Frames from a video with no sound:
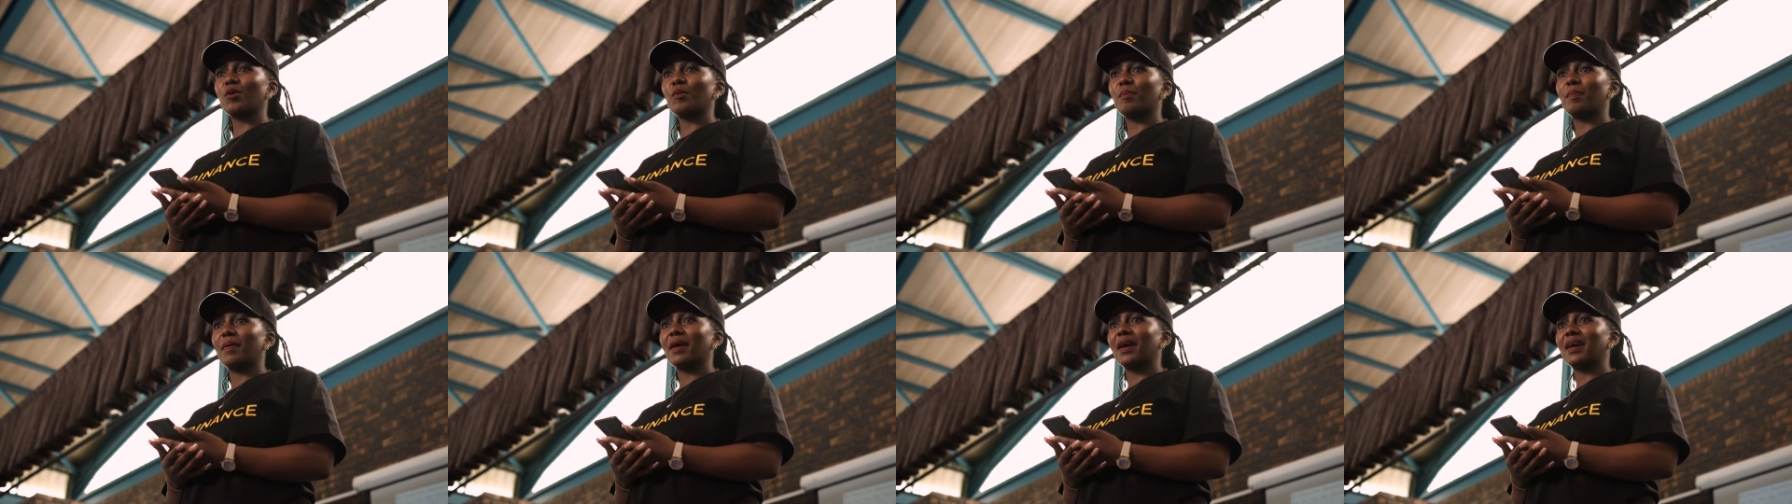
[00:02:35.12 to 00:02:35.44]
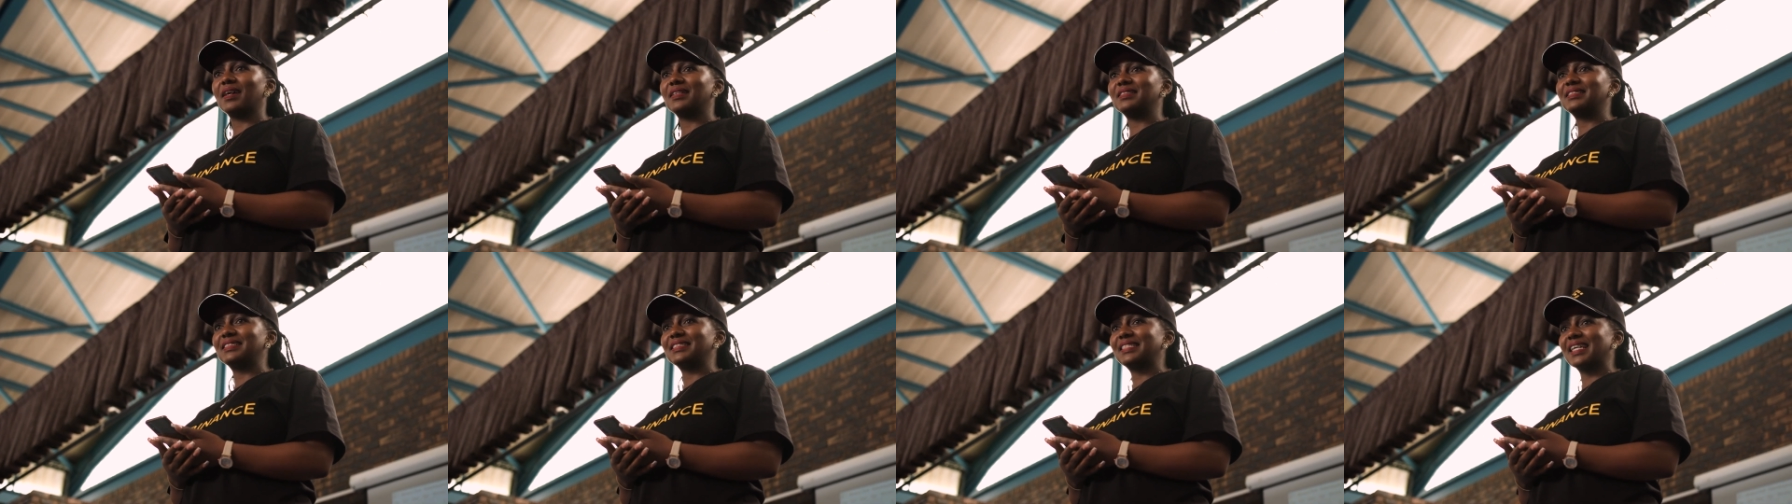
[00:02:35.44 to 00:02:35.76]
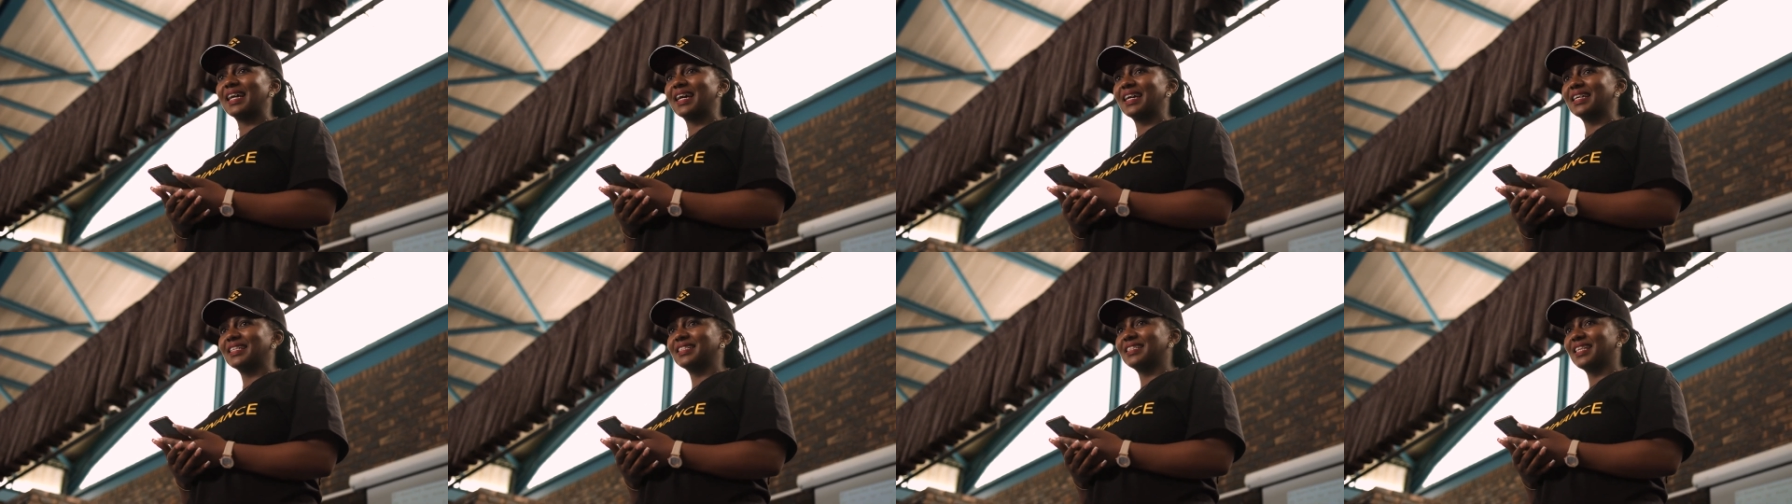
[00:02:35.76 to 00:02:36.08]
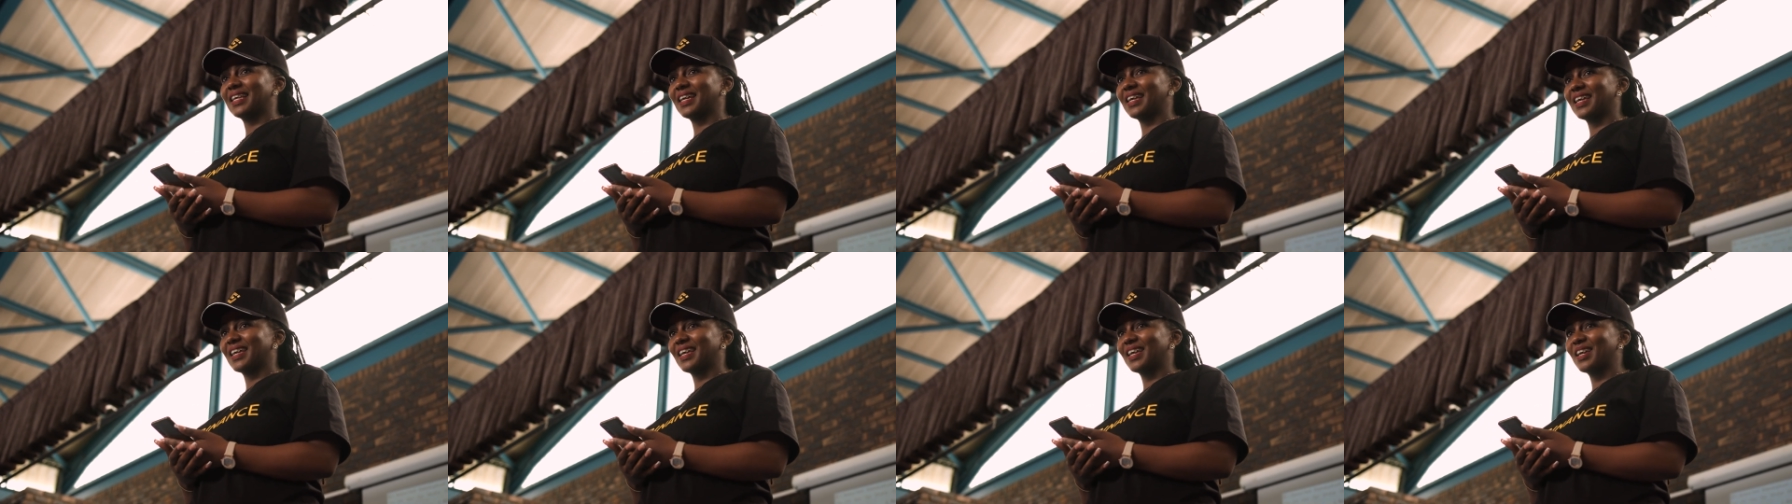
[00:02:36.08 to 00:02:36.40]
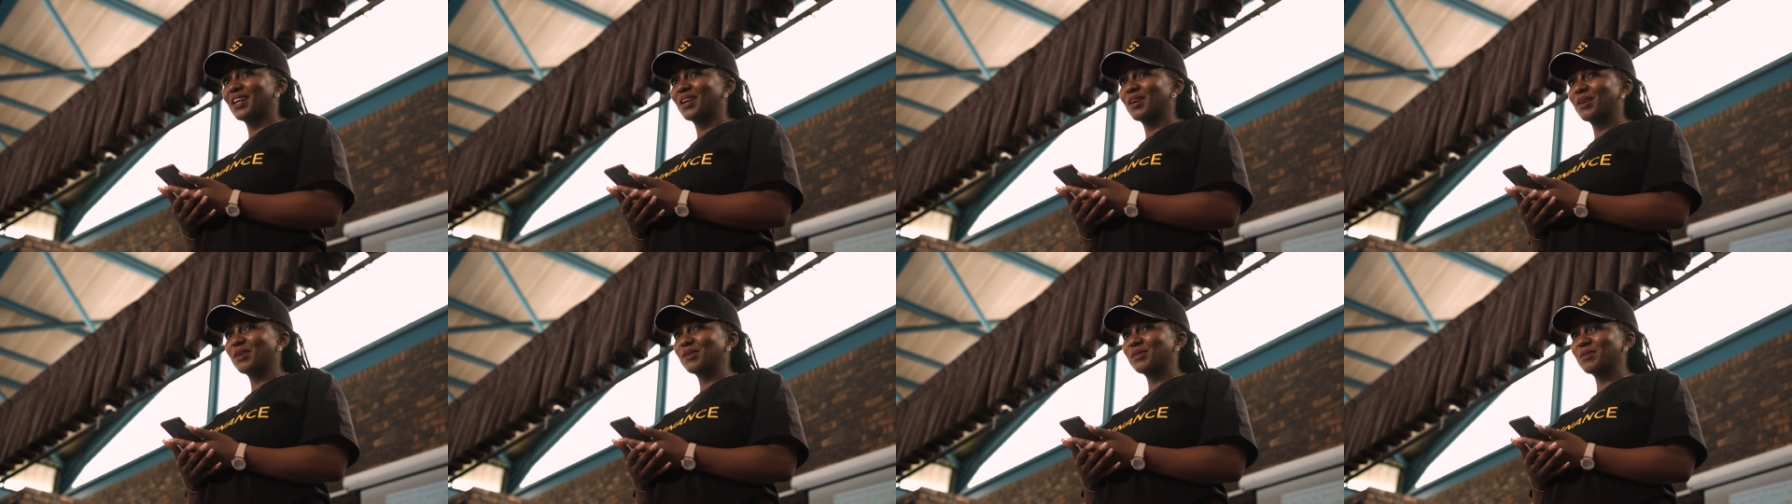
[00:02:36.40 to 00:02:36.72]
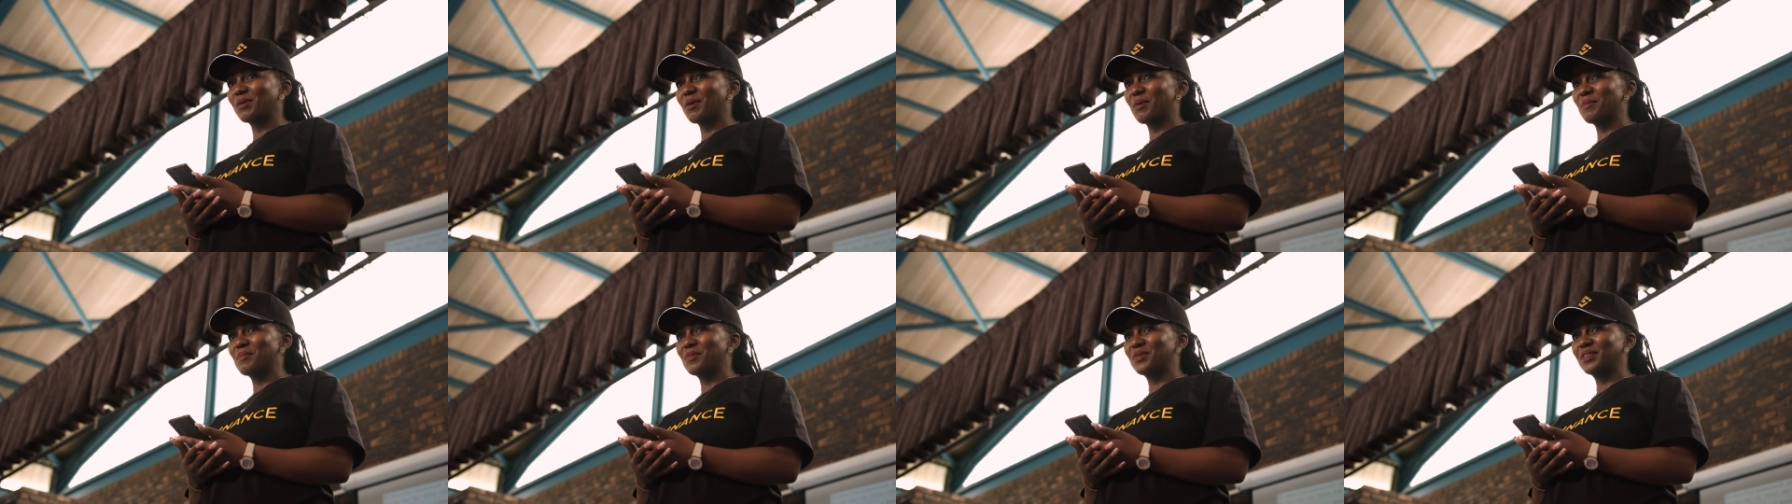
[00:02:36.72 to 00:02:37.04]
phone in and then
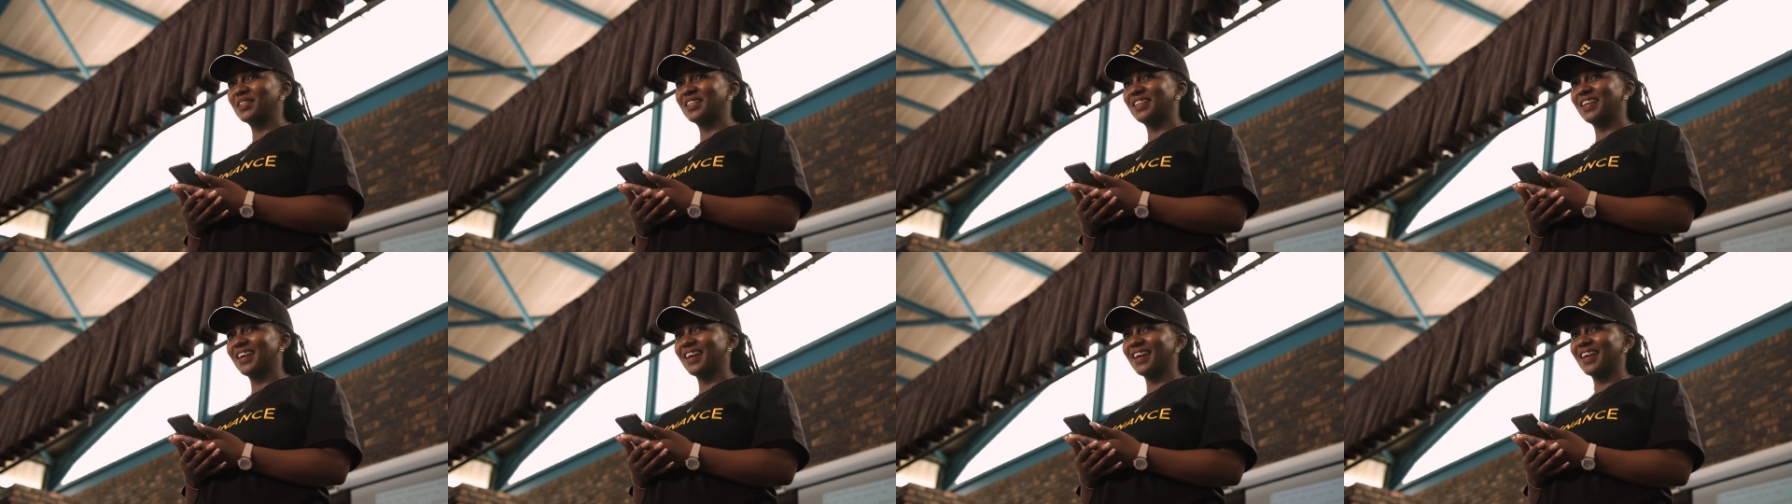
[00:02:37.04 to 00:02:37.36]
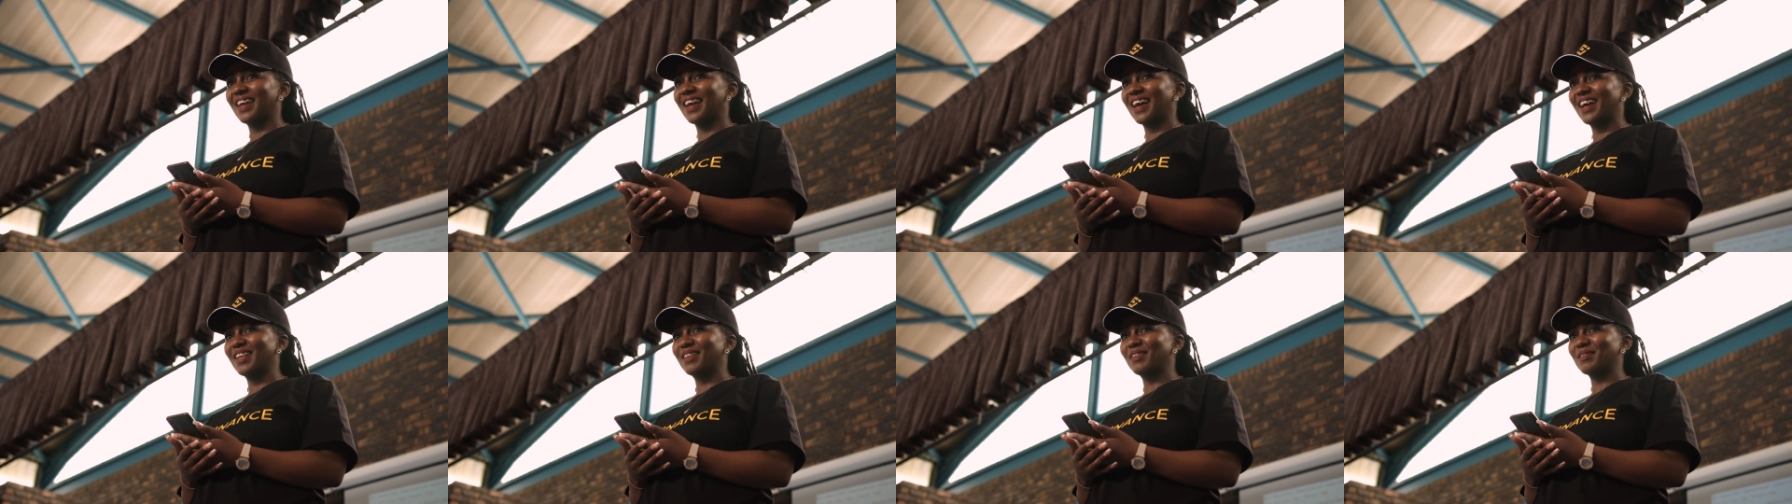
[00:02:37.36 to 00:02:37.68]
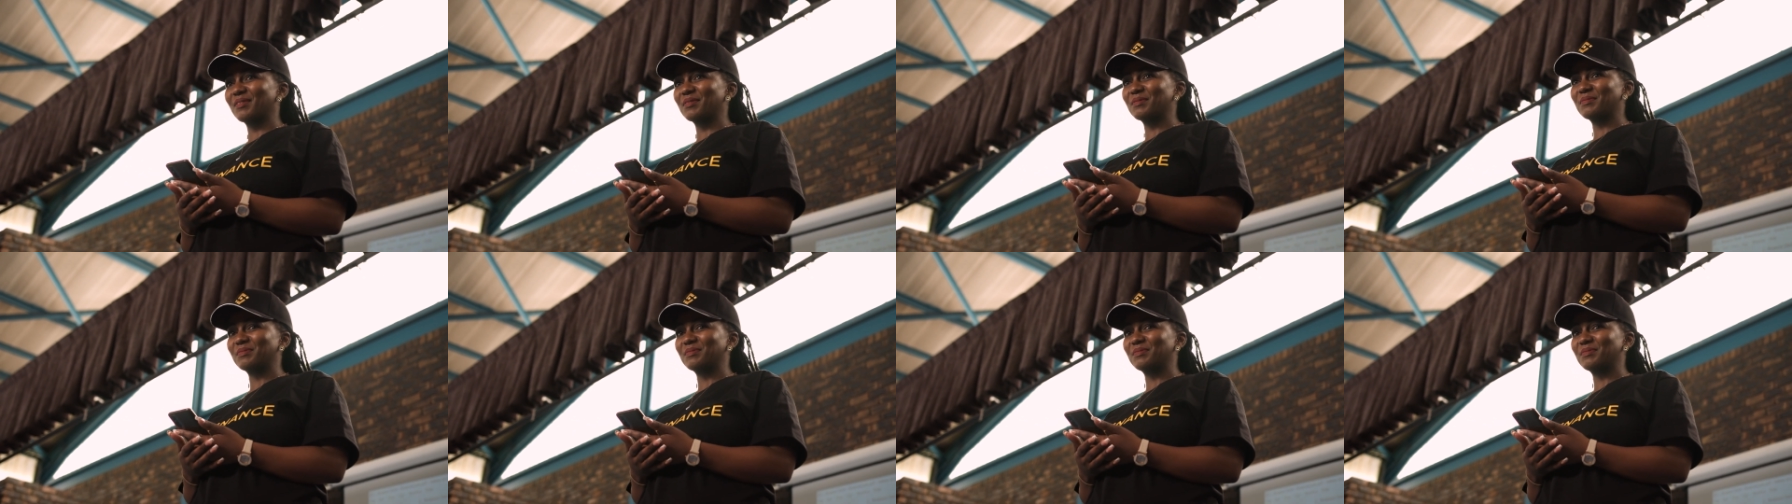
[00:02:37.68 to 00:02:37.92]
engage, make them to be